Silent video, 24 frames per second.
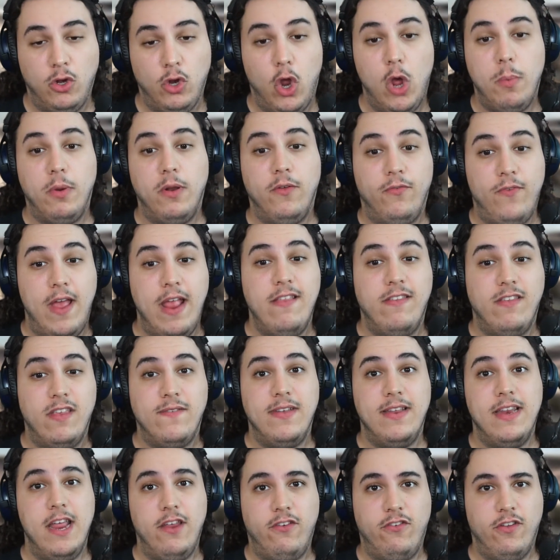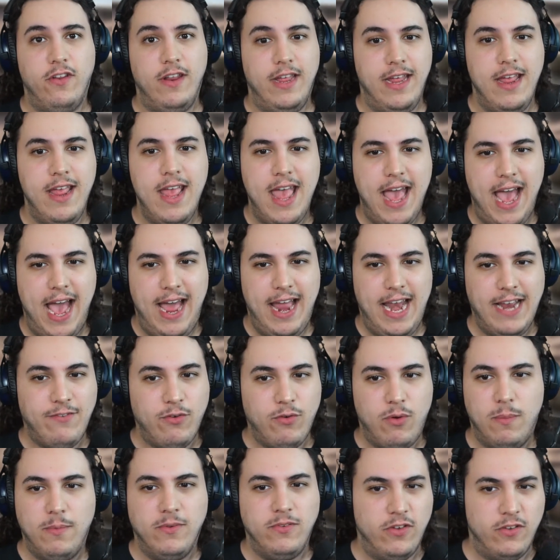Global Offensive initially, and
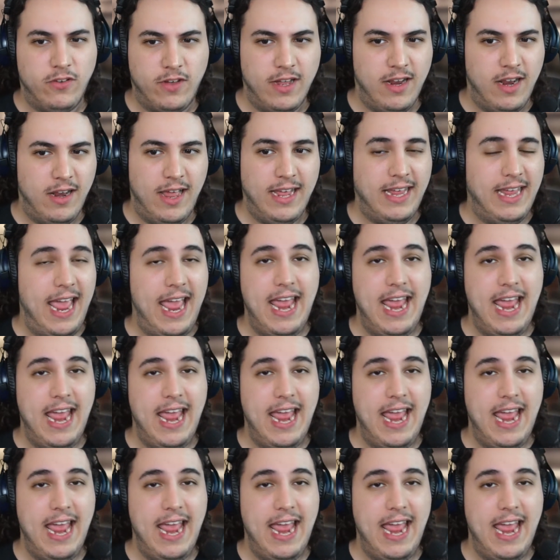everyone was just kind of like,